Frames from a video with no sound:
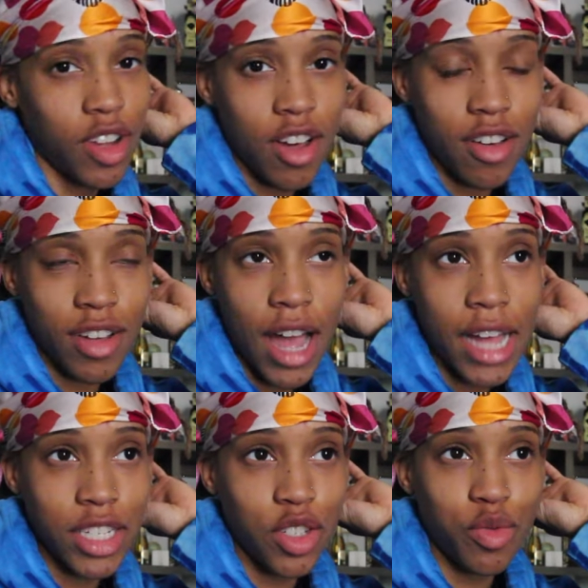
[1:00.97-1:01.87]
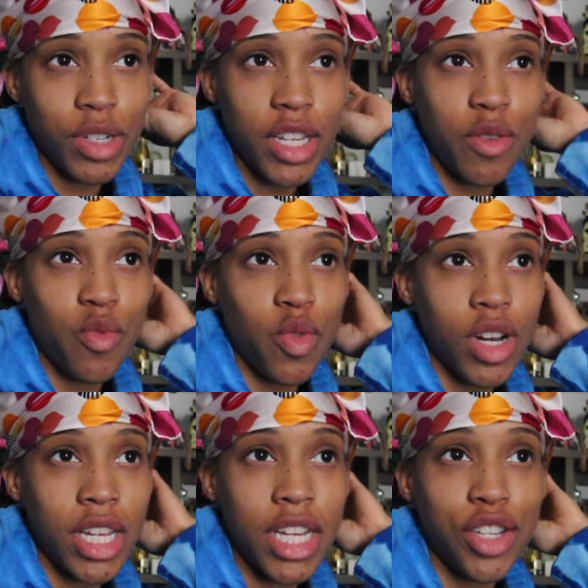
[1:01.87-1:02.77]
long i just really
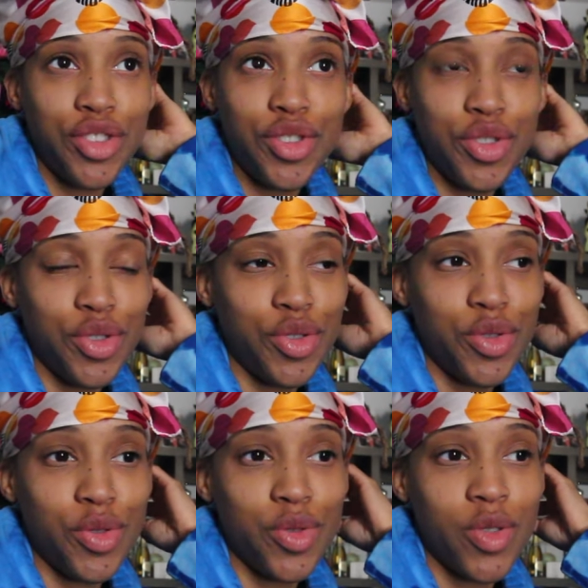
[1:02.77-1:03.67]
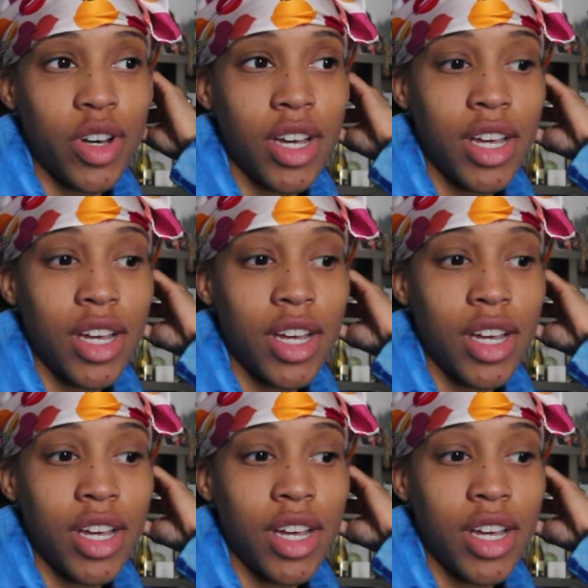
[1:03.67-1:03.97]
wanted to